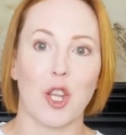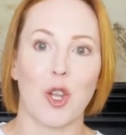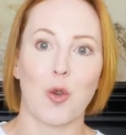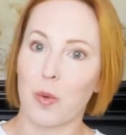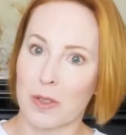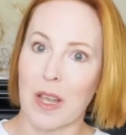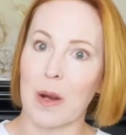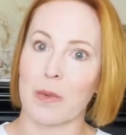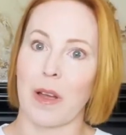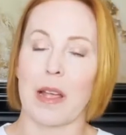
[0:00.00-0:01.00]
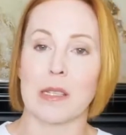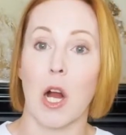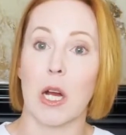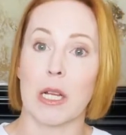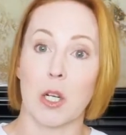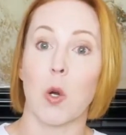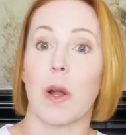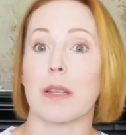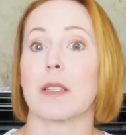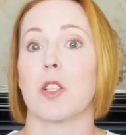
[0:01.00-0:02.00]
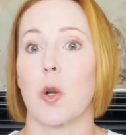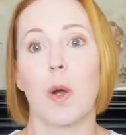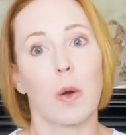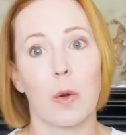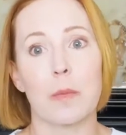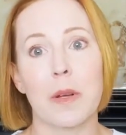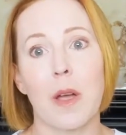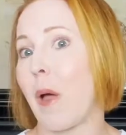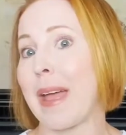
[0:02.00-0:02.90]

you will not realize are incorrect in your home,